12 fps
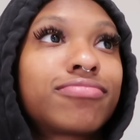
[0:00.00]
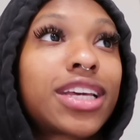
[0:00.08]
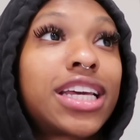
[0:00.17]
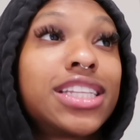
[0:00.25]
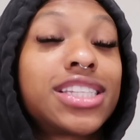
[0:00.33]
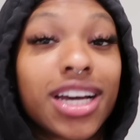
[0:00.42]

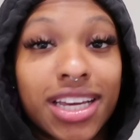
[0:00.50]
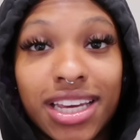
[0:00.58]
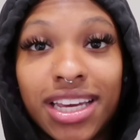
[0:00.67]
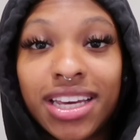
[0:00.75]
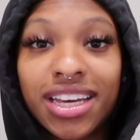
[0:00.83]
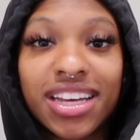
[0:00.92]

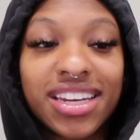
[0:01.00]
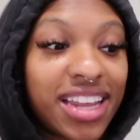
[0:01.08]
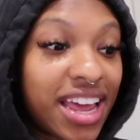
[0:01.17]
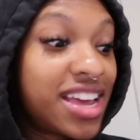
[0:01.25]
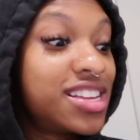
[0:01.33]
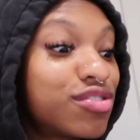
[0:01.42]
Kentucky
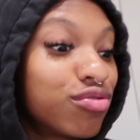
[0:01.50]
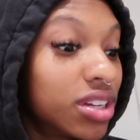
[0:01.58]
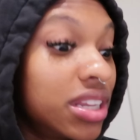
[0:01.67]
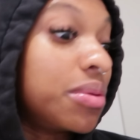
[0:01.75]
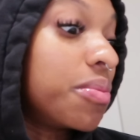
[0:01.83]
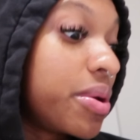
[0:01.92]
days,
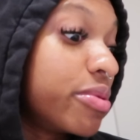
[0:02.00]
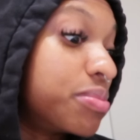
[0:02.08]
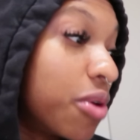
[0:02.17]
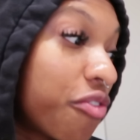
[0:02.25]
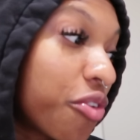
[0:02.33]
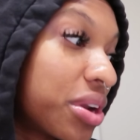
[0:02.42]
really, when we was
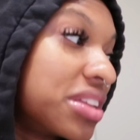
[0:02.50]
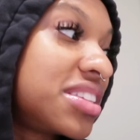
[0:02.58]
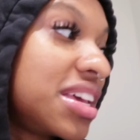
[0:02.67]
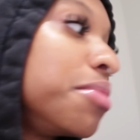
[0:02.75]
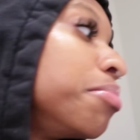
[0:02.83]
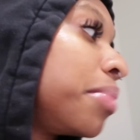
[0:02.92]
both on the
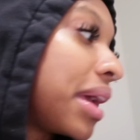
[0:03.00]
team,